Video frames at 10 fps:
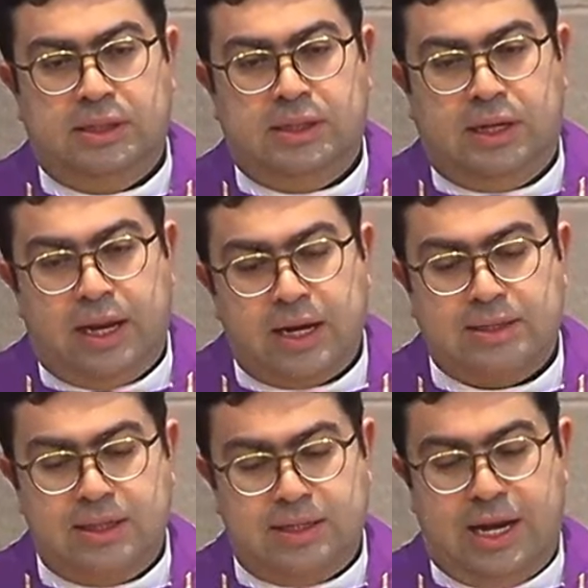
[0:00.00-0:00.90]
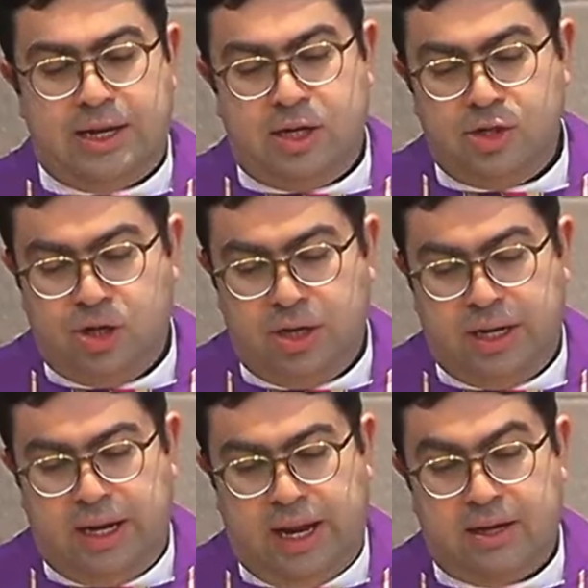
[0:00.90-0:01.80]
Let us in this Lenten
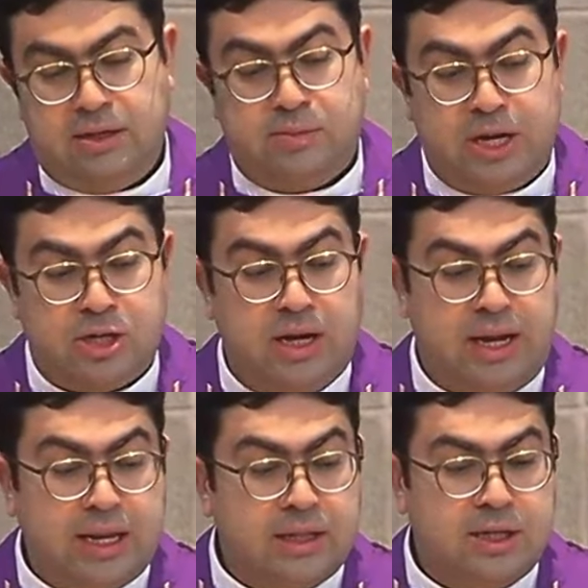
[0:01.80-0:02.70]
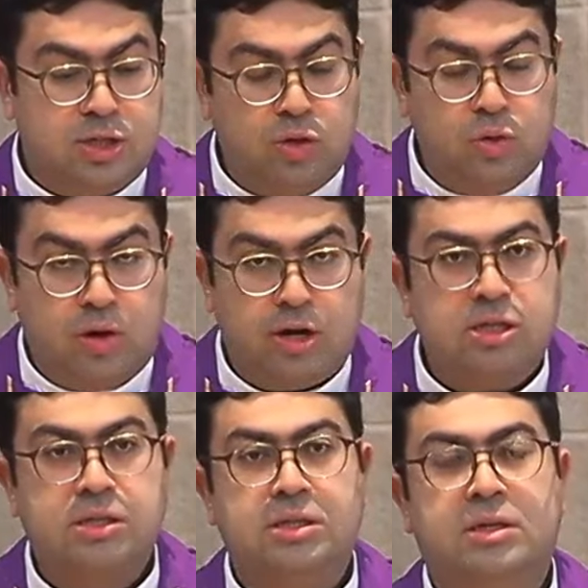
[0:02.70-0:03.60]
journey, and especially in this
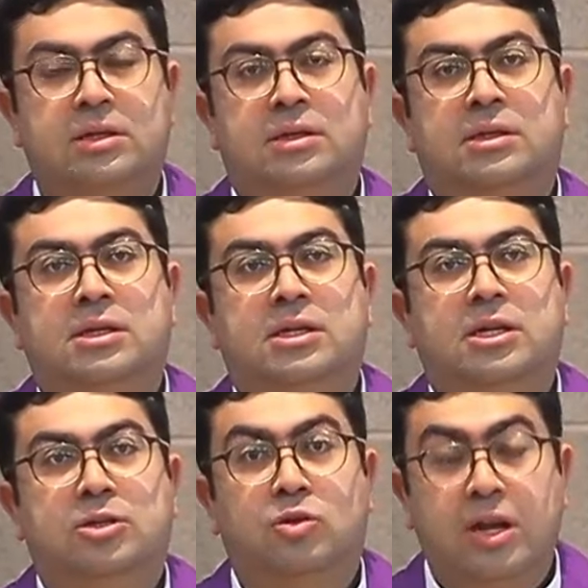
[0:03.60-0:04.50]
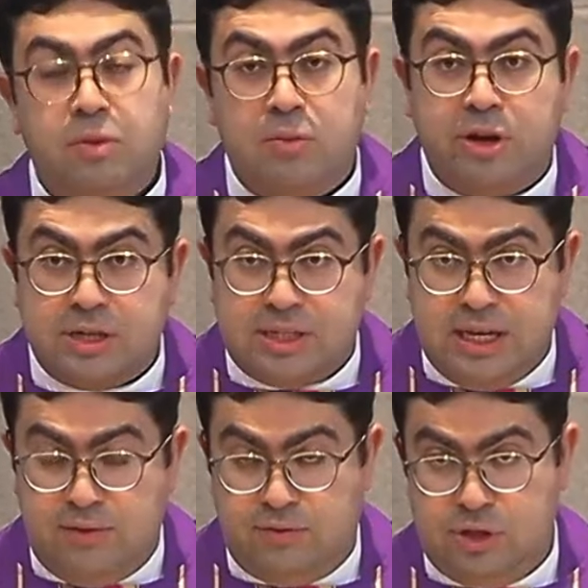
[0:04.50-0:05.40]
Eucharist, today when we
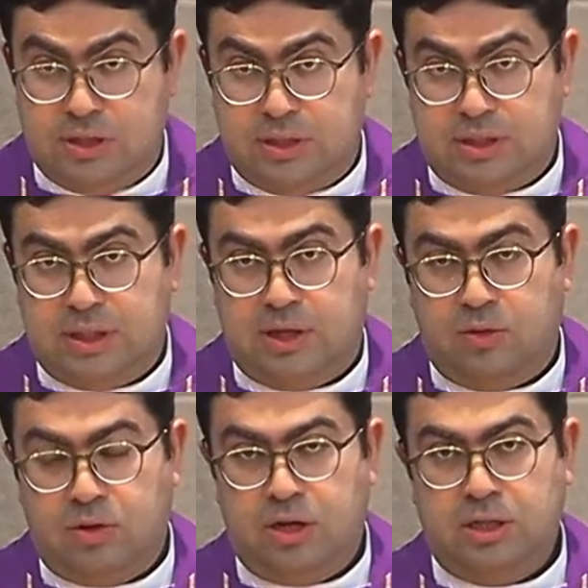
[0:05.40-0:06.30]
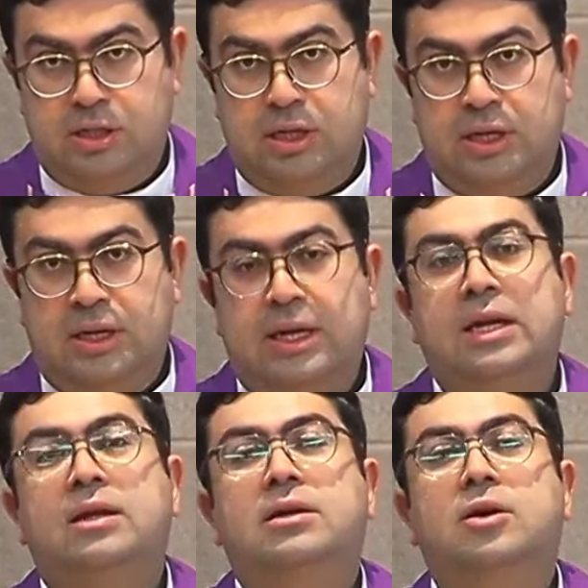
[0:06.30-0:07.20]
receive Jesus in the Eucharist,
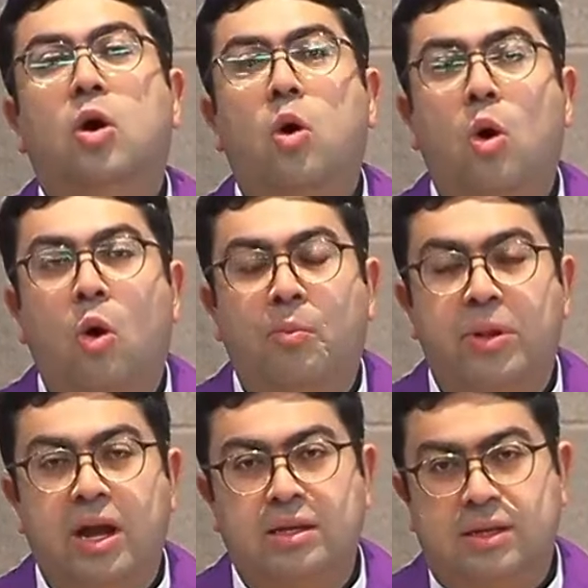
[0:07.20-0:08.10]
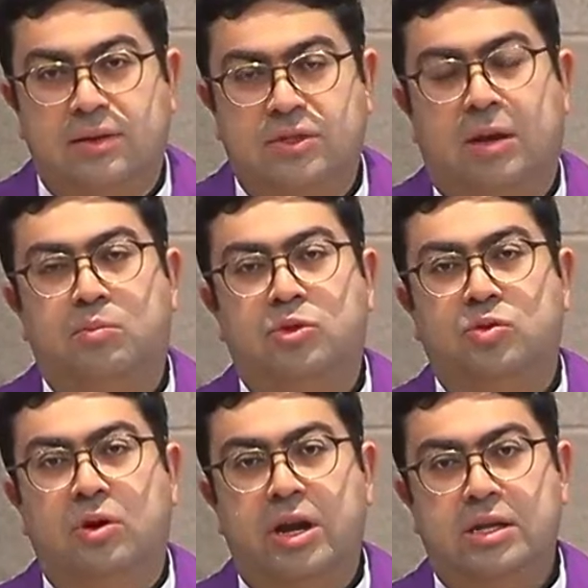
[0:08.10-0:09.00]
open ourselves up to
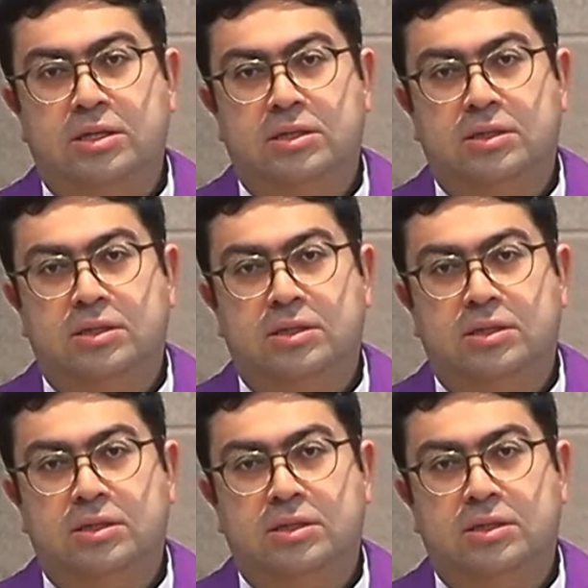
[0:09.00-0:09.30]
grace.